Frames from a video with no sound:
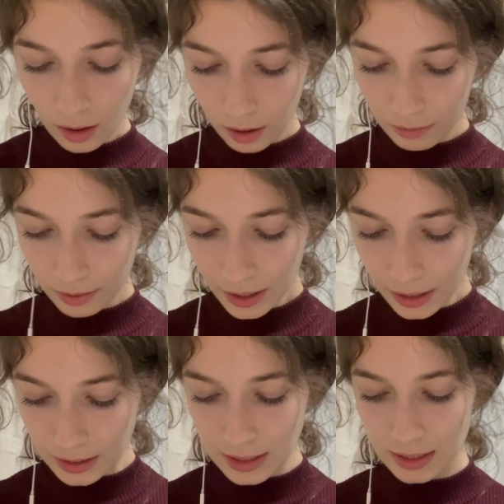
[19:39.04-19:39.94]

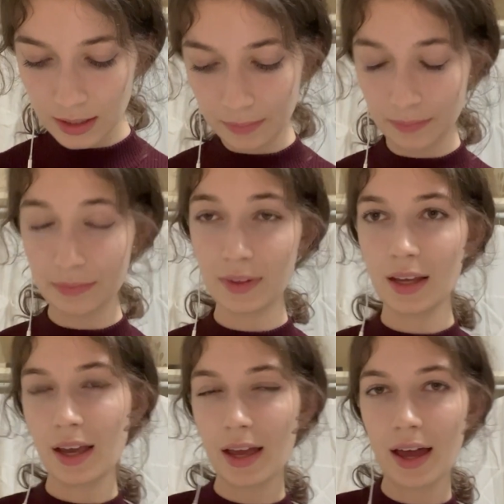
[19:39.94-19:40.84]
Alright,
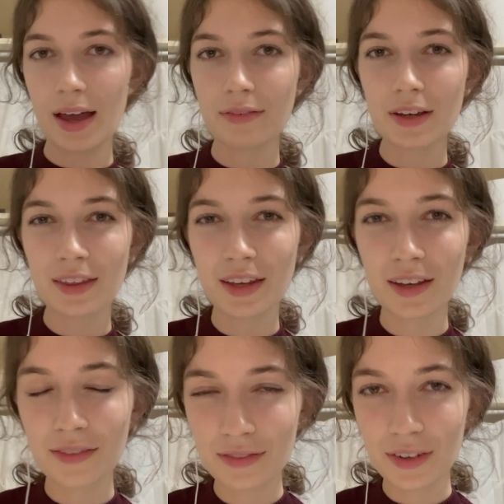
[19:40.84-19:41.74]

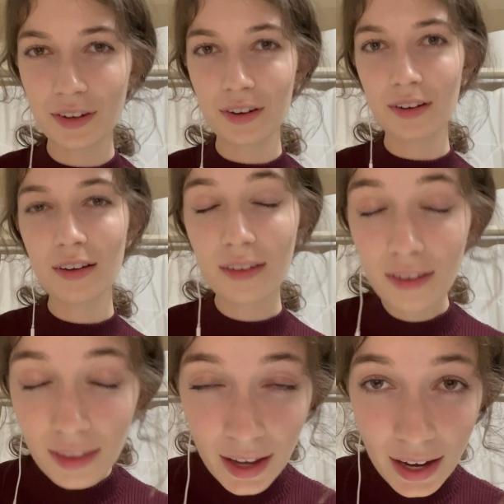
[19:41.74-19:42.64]
everything up here,
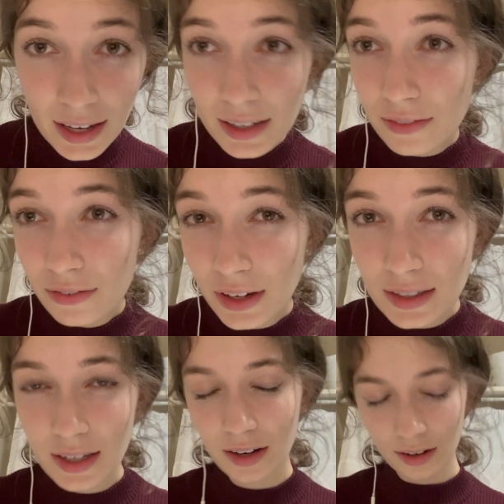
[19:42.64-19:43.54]
the head and
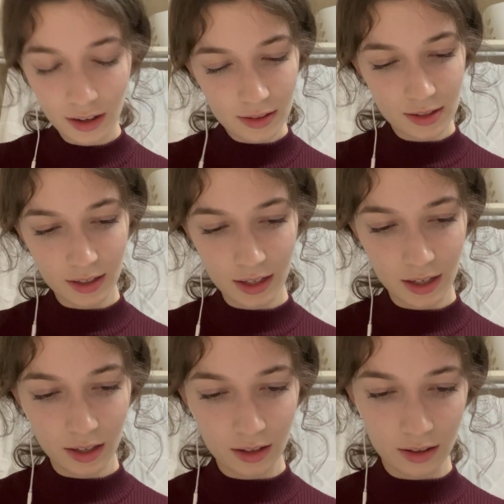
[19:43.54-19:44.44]
face area is
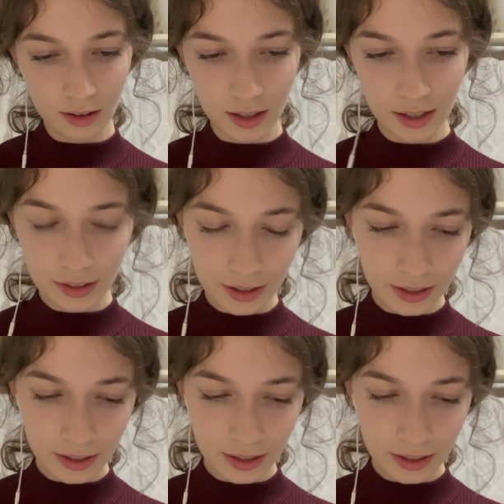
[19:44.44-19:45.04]
looking good,